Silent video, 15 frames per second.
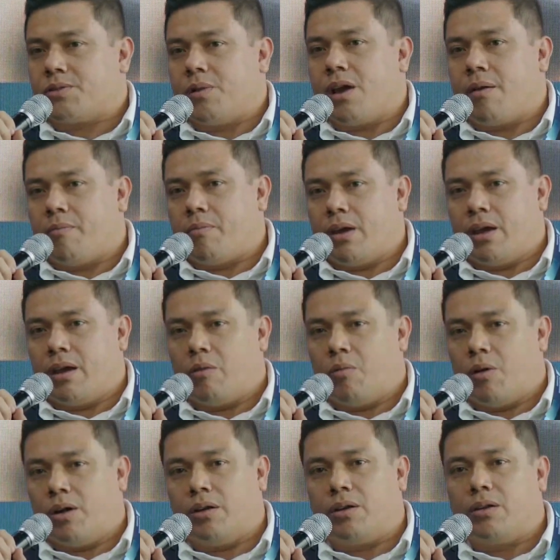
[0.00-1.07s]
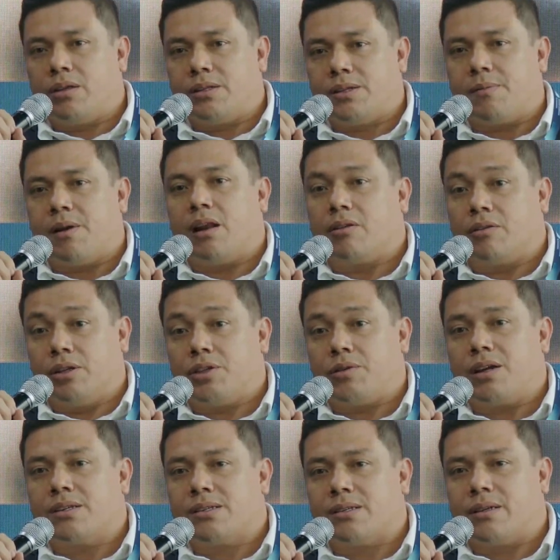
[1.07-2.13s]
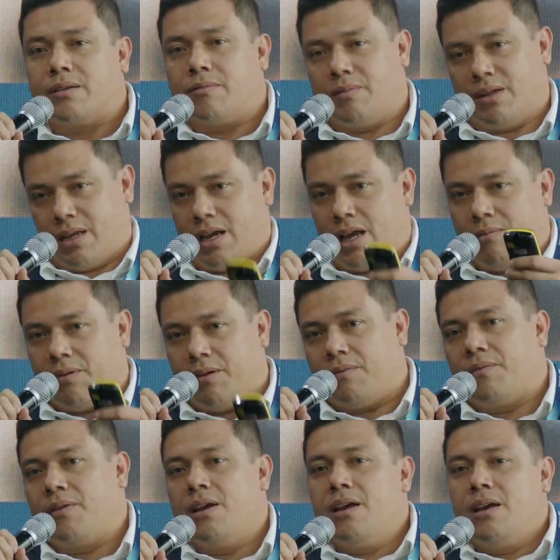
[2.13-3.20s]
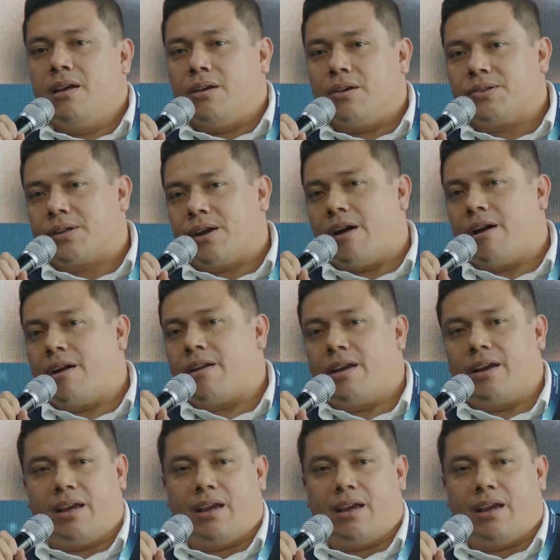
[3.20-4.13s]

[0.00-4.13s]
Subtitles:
we have won several contracts with the help of Oscar,